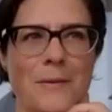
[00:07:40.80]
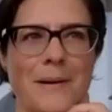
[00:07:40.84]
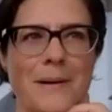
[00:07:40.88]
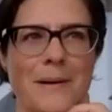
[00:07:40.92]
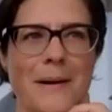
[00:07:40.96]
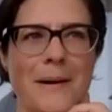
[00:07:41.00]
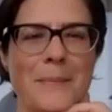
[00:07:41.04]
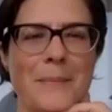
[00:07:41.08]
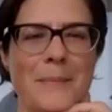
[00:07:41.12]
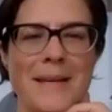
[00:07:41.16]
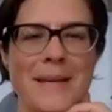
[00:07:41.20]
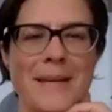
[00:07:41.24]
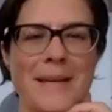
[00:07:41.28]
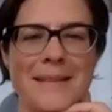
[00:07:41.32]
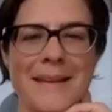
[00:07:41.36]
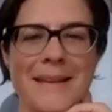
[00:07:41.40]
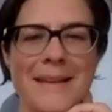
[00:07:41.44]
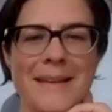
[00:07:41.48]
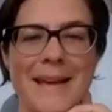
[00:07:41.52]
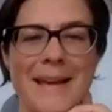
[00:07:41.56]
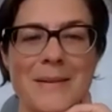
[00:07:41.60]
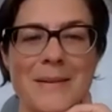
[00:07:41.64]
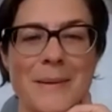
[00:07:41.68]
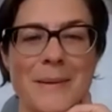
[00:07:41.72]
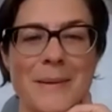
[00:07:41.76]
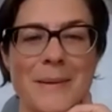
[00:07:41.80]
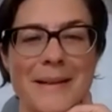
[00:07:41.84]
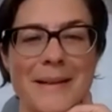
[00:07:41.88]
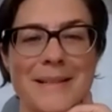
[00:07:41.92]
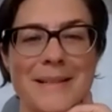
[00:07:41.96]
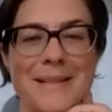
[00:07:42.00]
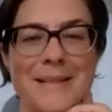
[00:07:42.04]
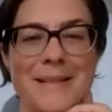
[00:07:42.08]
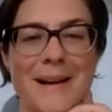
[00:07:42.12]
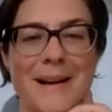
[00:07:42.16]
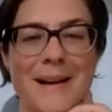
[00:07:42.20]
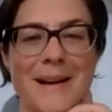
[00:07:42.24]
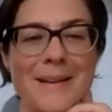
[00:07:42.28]
amazing antibodies
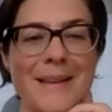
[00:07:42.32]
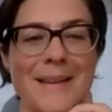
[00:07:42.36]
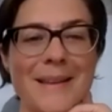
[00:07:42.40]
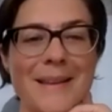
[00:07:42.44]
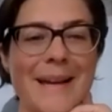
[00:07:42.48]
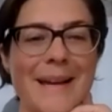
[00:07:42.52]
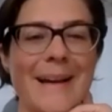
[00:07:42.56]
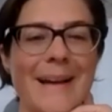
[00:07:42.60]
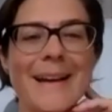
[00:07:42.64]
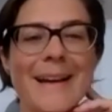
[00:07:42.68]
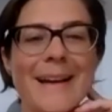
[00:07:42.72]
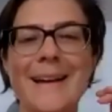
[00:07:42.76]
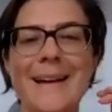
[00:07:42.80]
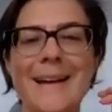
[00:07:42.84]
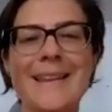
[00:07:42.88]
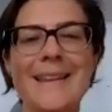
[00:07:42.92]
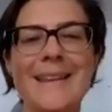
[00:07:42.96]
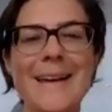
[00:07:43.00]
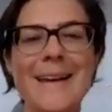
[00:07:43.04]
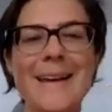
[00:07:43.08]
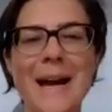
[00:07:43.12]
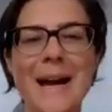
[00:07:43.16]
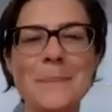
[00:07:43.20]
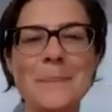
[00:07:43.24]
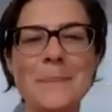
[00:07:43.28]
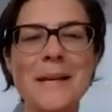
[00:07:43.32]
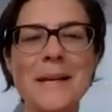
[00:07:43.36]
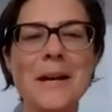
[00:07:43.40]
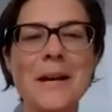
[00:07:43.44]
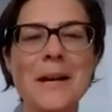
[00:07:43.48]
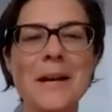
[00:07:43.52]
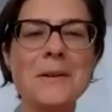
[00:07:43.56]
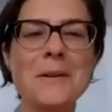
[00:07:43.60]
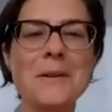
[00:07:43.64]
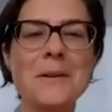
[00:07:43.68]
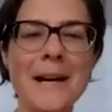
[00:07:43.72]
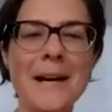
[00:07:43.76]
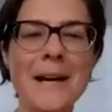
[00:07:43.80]
are. Like like I'm like,
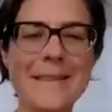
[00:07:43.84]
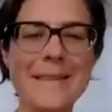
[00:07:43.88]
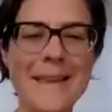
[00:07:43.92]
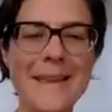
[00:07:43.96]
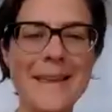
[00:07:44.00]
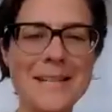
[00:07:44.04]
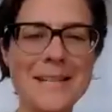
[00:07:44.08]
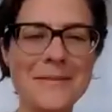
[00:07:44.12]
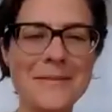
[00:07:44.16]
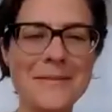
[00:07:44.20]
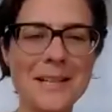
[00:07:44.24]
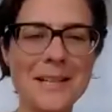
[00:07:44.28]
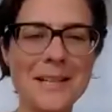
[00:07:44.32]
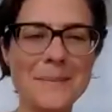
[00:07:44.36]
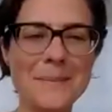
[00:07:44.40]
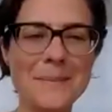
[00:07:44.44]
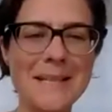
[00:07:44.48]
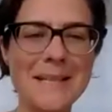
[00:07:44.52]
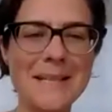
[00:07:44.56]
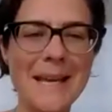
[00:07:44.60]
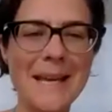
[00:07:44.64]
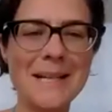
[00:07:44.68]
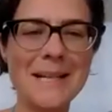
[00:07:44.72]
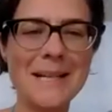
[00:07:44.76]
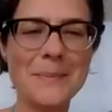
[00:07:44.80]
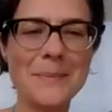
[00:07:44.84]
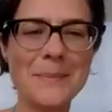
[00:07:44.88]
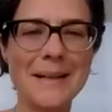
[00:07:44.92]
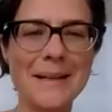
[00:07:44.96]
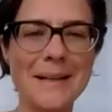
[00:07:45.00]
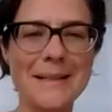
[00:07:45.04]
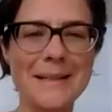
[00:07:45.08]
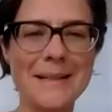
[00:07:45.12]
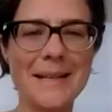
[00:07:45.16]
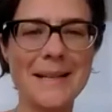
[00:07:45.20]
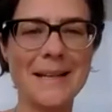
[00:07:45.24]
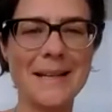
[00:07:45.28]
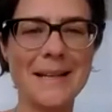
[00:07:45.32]
"Oh, great, they developed an
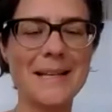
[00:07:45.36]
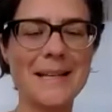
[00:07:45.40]
antibody test."